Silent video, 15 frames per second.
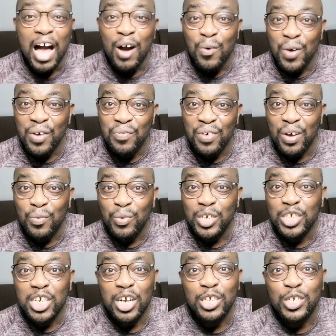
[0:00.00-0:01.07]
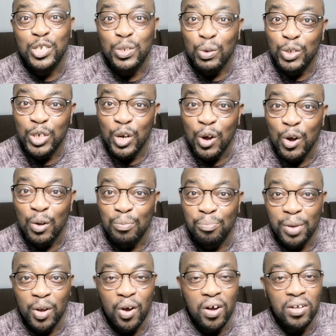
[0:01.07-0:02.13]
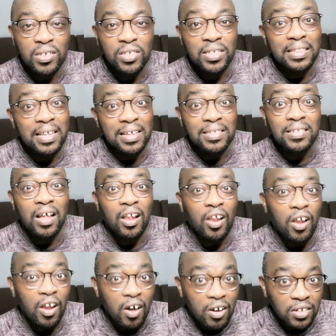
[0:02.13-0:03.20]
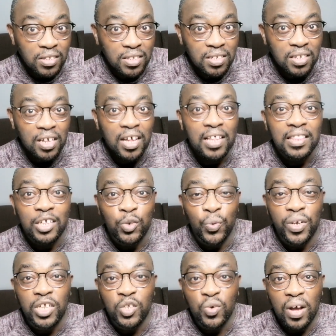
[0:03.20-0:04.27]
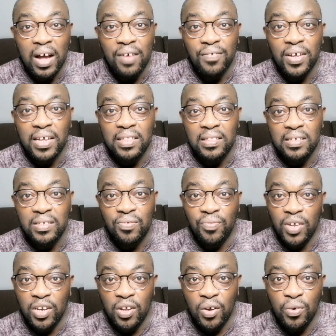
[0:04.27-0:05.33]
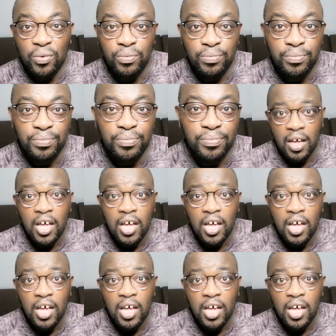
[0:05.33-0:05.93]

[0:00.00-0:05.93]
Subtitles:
However, we shall soldier on because there is a lot that we need to cover in this video.